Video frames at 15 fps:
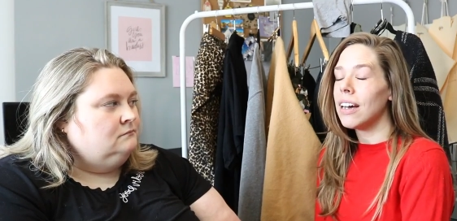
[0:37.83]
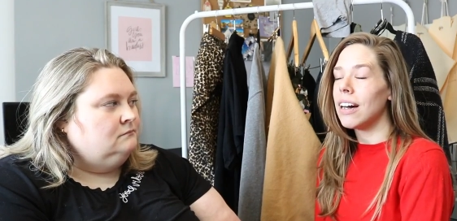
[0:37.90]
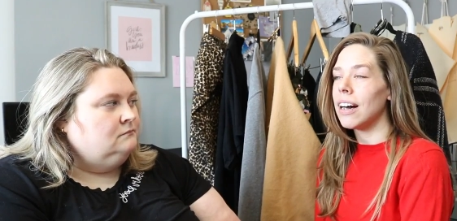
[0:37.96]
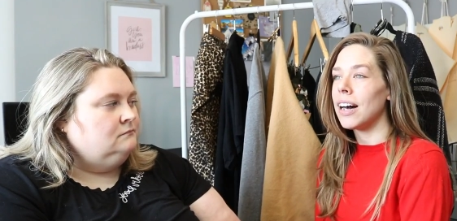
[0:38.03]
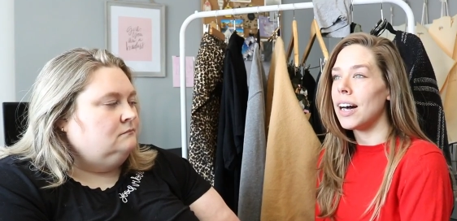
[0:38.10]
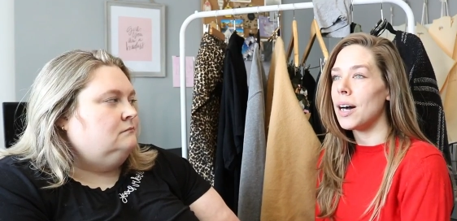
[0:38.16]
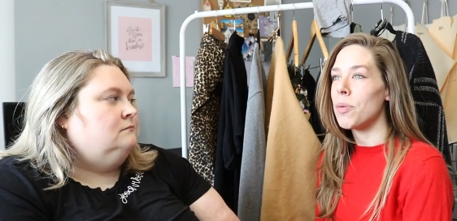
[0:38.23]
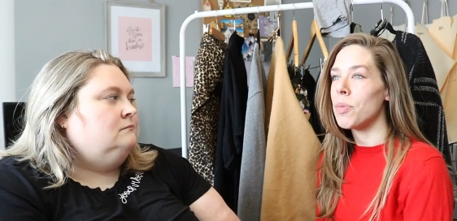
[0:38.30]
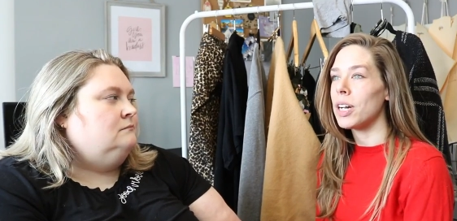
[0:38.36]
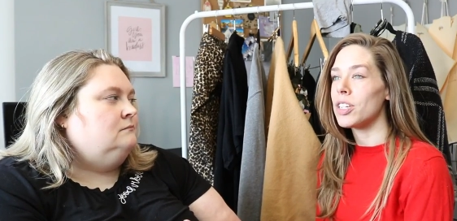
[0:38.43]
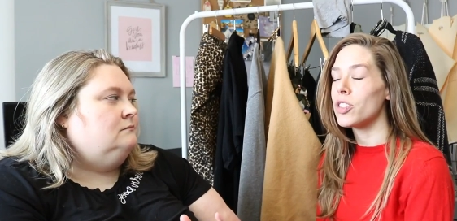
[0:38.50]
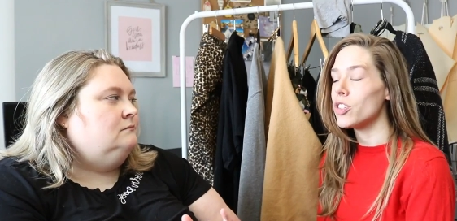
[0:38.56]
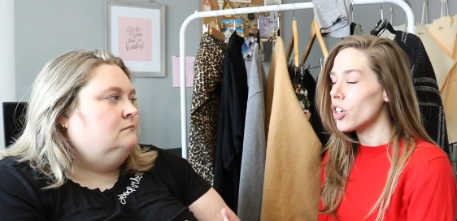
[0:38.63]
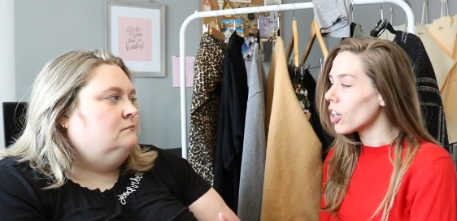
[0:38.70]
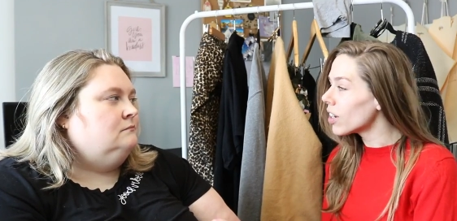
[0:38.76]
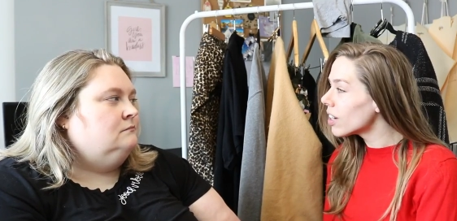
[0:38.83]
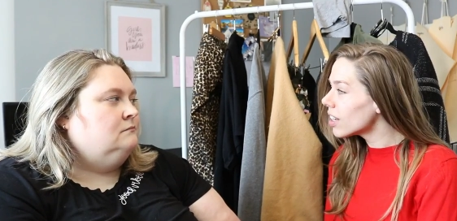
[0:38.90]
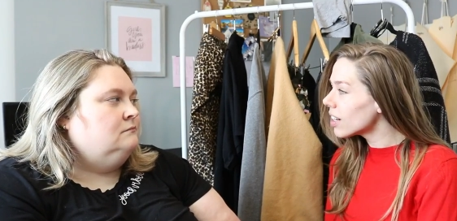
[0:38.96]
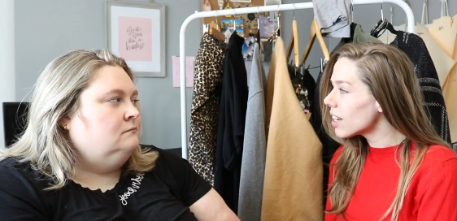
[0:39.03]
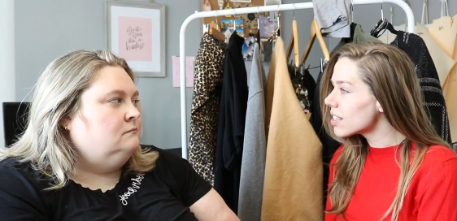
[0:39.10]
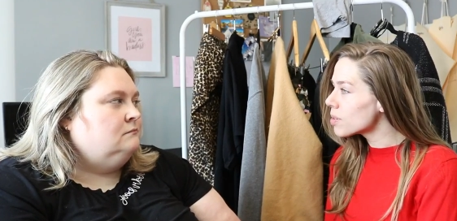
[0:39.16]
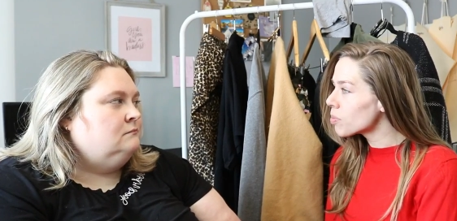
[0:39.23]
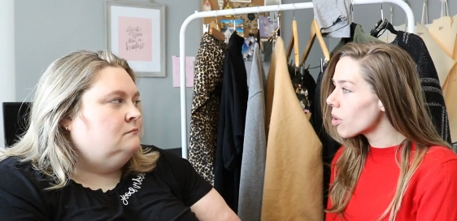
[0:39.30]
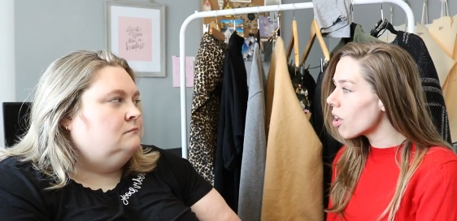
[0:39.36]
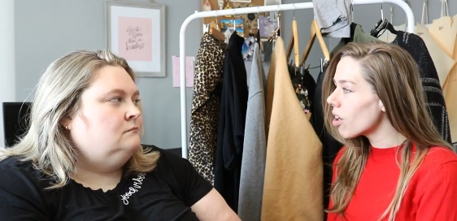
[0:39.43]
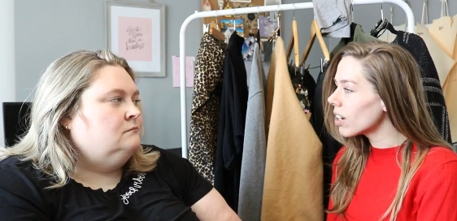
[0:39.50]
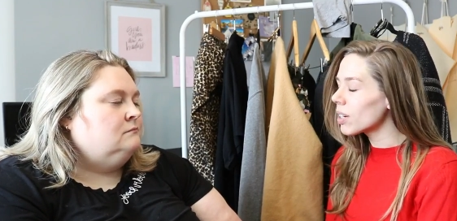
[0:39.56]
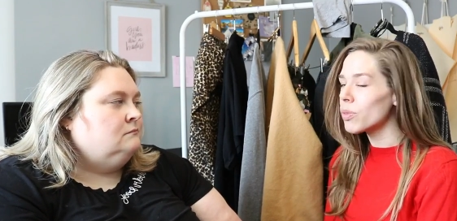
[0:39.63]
Speaker 1: Um, I started it as a blog.